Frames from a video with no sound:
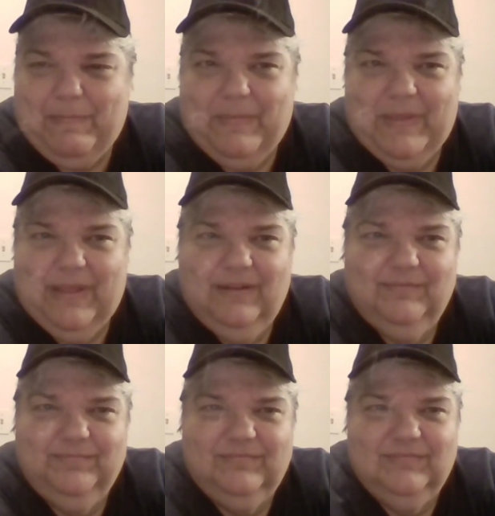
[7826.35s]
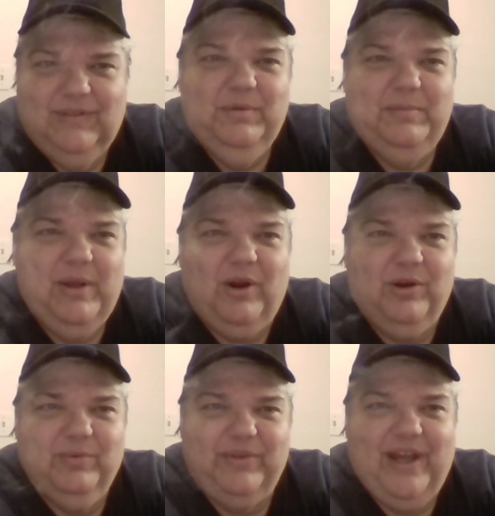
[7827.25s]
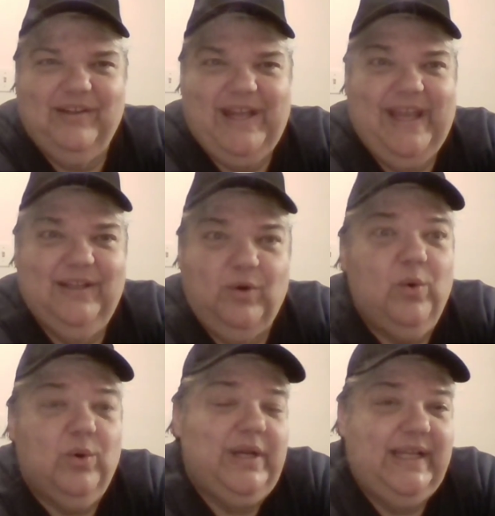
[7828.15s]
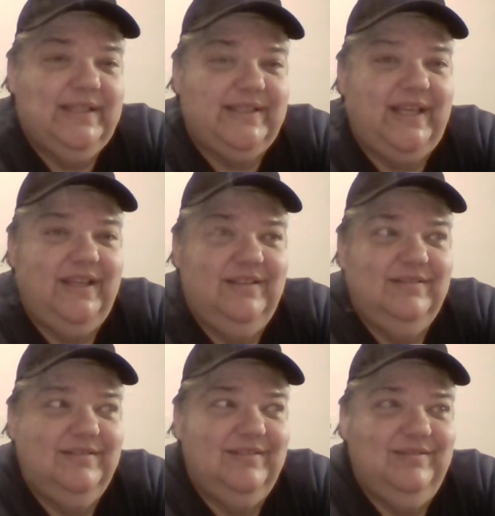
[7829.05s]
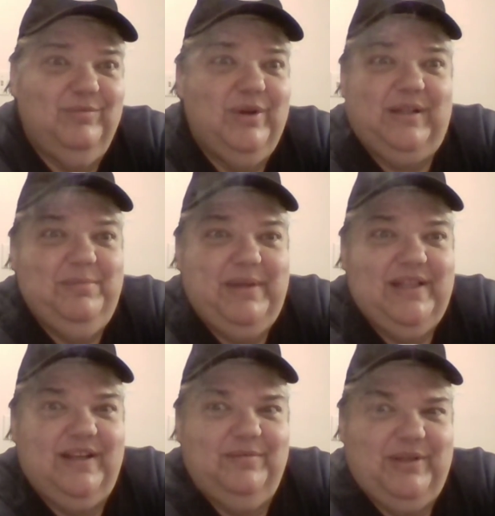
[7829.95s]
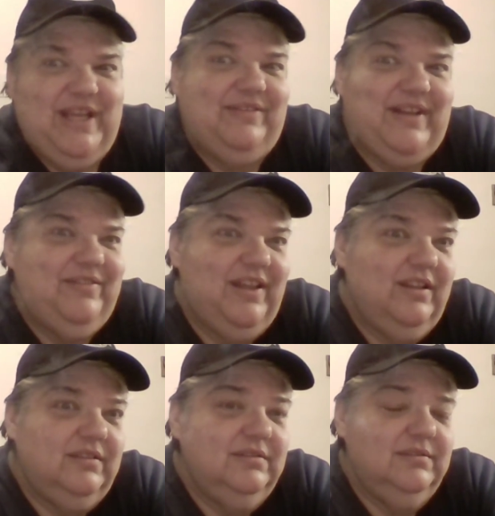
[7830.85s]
It would be Heart without Ann or Nancy. One could be there, but you have to have the other.